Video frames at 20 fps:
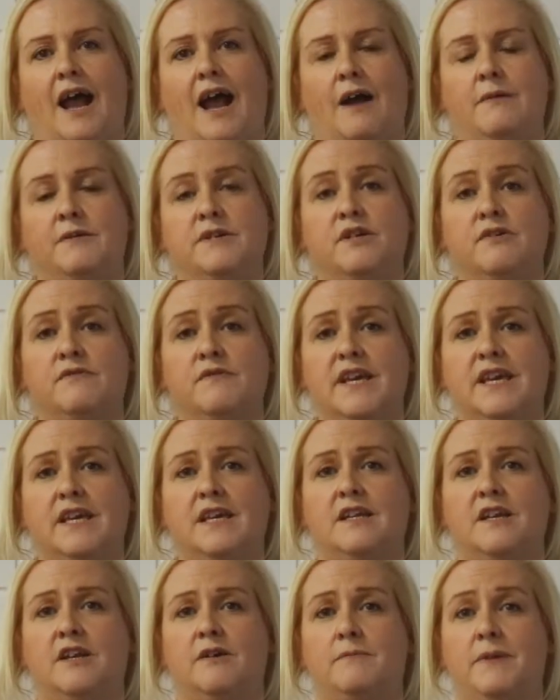Our
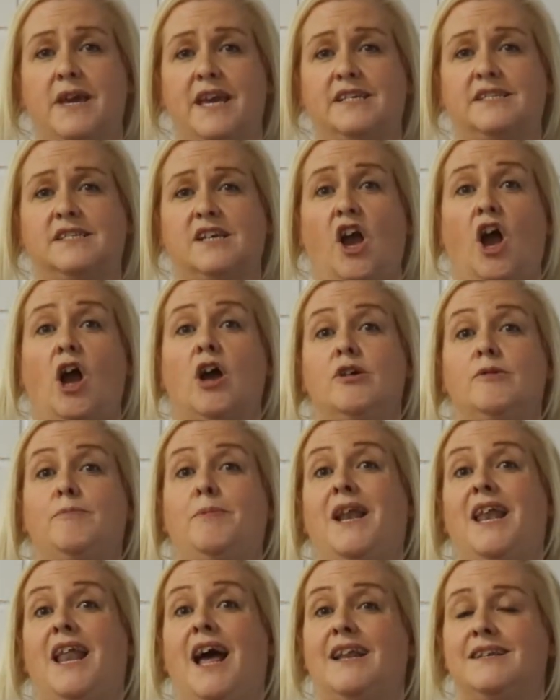curriculum is
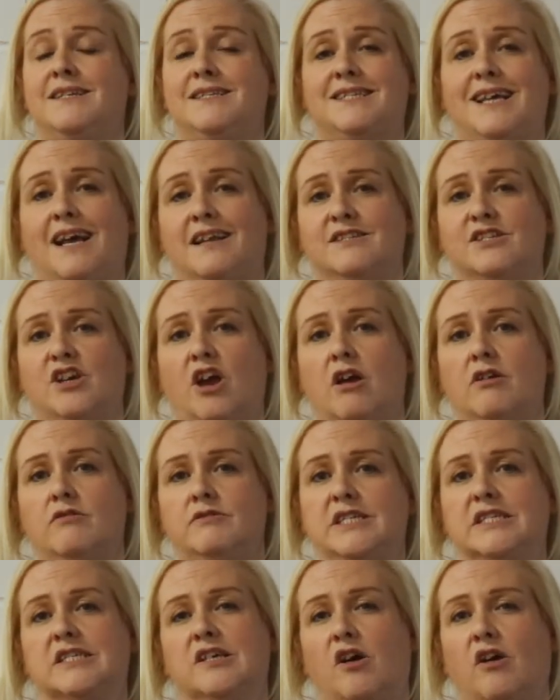co-planned and
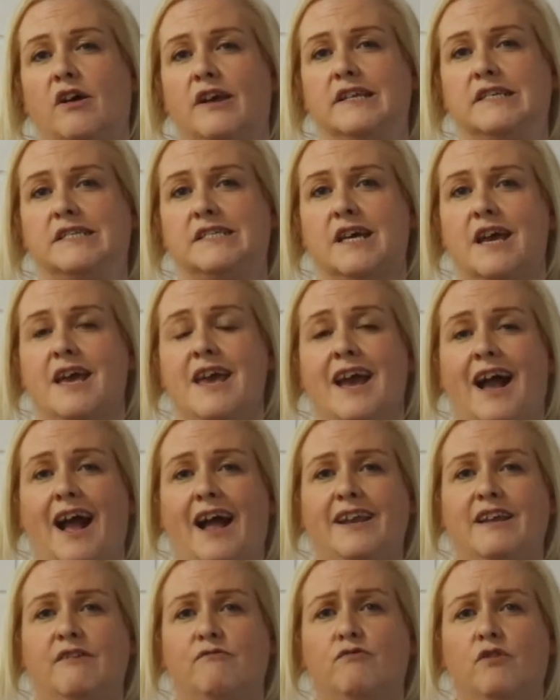co-designed,
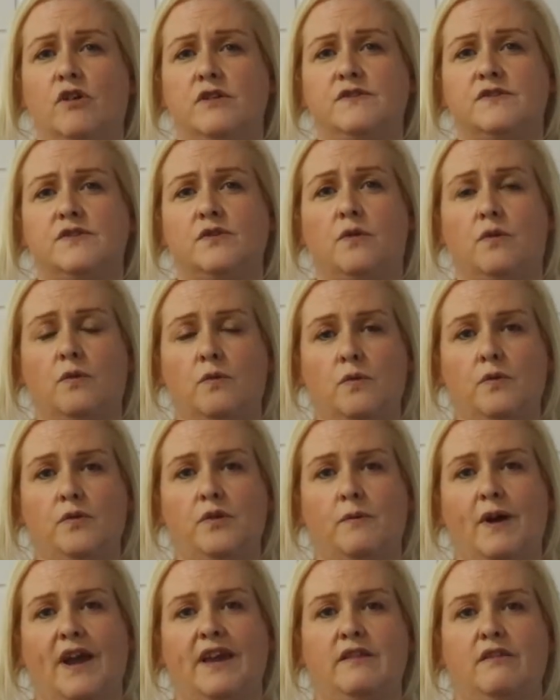and it runs all
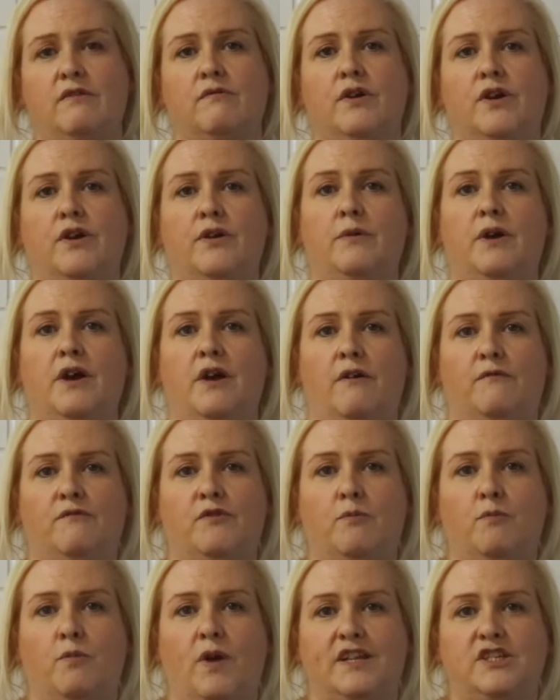the way through
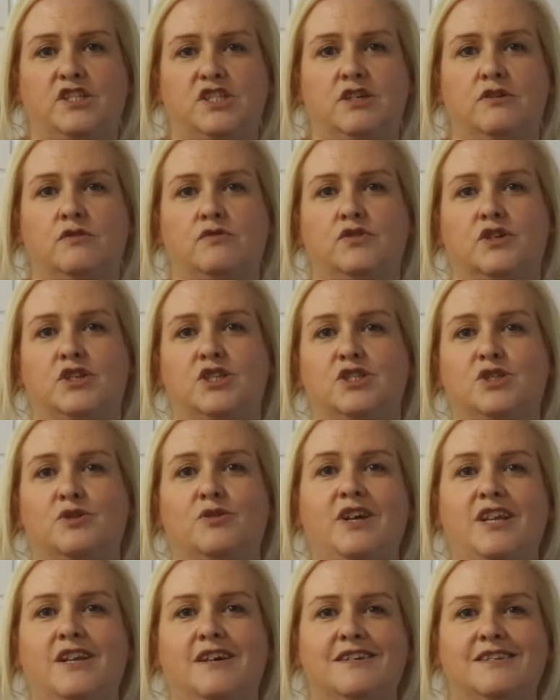from when children
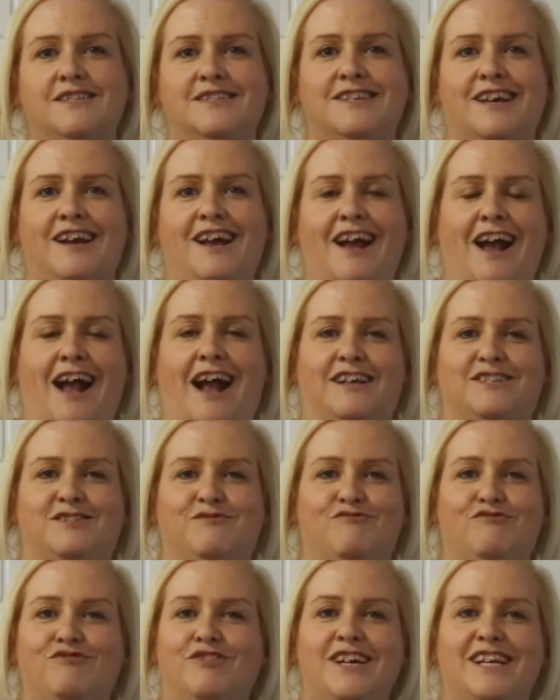join us
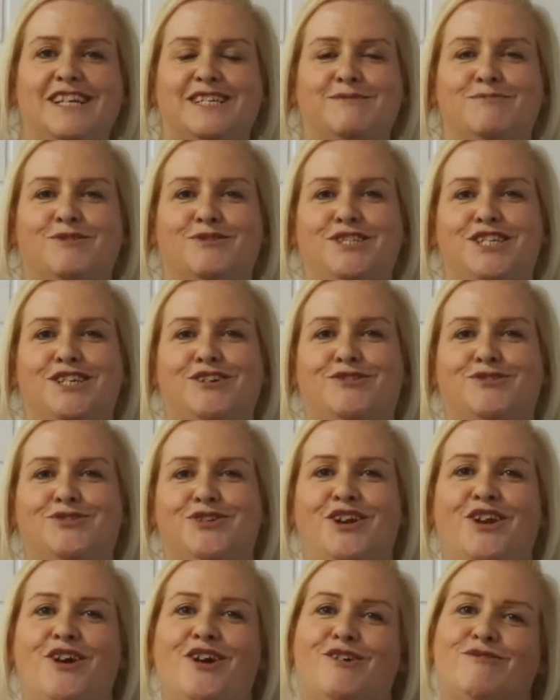as really small
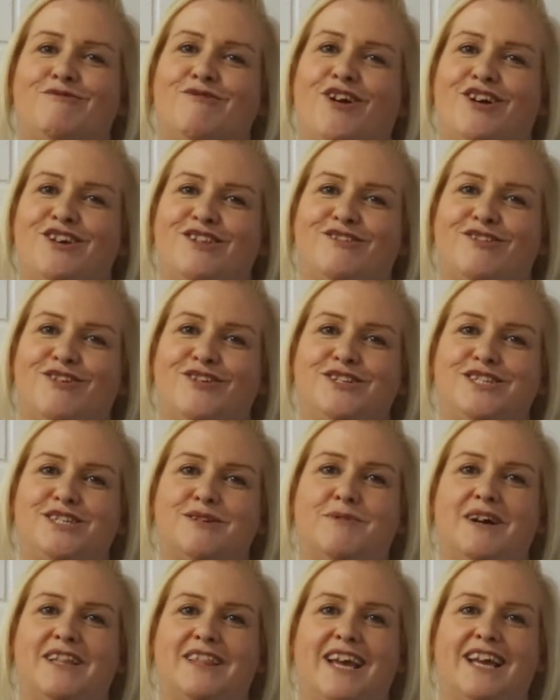children right through
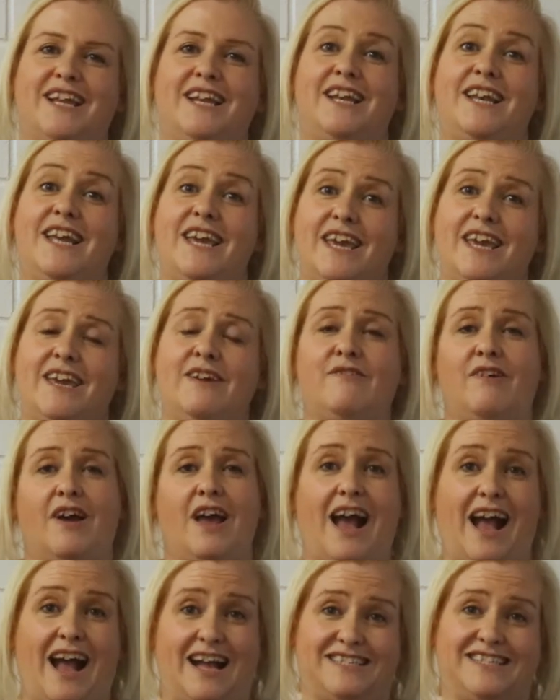to when they leave
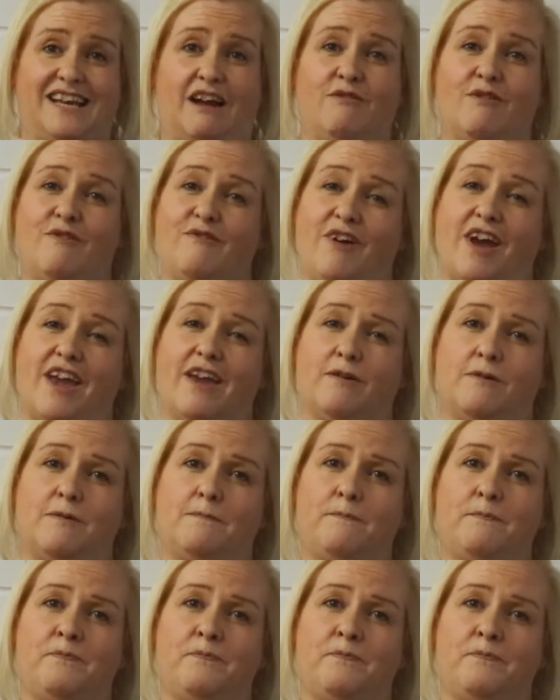at our avail.